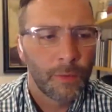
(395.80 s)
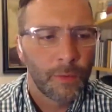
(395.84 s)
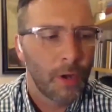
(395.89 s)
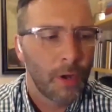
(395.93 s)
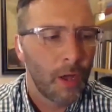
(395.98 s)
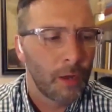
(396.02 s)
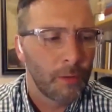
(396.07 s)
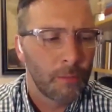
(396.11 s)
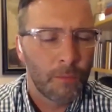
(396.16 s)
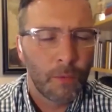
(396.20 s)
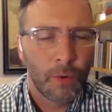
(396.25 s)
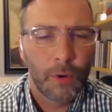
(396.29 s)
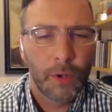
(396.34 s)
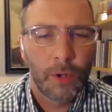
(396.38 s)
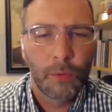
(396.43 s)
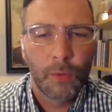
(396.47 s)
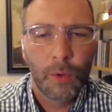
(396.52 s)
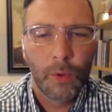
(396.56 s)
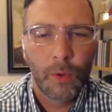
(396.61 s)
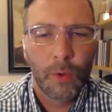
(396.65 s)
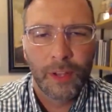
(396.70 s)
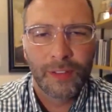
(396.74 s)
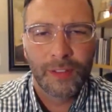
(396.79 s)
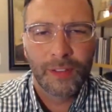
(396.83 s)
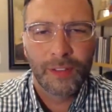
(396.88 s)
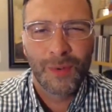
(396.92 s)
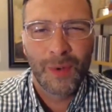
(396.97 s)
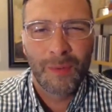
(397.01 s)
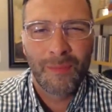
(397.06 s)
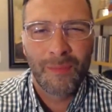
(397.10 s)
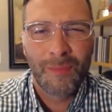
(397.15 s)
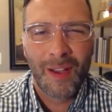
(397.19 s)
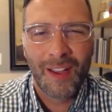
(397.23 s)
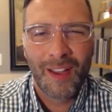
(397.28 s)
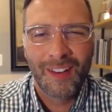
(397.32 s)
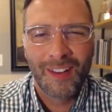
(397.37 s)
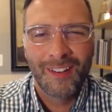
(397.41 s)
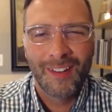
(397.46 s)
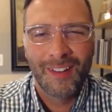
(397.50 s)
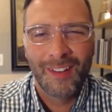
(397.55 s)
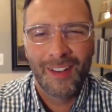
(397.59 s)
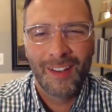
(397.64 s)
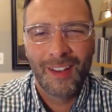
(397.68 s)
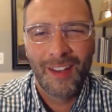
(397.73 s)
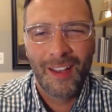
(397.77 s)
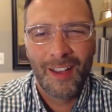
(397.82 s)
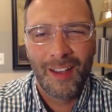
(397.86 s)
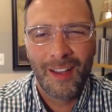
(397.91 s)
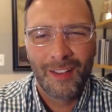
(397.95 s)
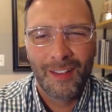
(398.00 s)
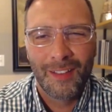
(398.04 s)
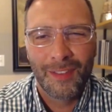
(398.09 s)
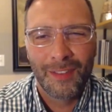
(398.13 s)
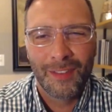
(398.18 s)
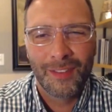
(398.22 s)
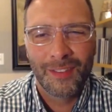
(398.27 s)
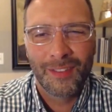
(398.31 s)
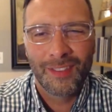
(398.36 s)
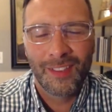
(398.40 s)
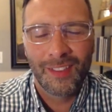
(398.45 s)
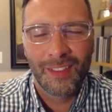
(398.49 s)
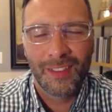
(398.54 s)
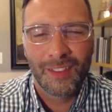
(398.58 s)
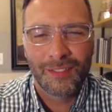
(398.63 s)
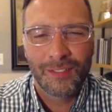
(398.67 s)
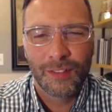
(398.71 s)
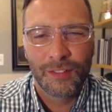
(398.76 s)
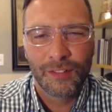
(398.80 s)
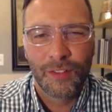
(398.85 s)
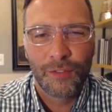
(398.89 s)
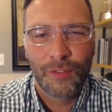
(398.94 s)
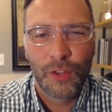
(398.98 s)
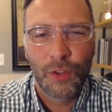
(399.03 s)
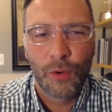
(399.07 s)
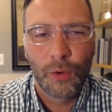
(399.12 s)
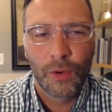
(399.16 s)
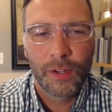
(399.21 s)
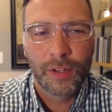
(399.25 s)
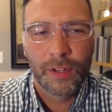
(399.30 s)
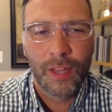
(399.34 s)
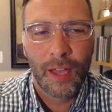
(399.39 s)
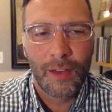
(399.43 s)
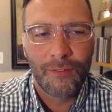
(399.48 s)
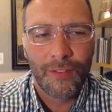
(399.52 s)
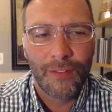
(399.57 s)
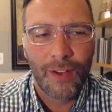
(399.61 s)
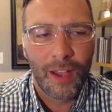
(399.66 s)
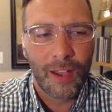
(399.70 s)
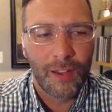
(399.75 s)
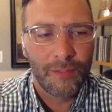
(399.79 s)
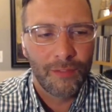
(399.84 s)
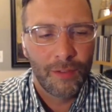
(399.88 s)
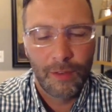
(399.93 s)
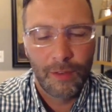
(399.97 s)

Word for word: Uh, Maureen, real quick to remind uh, the listeners of your top five.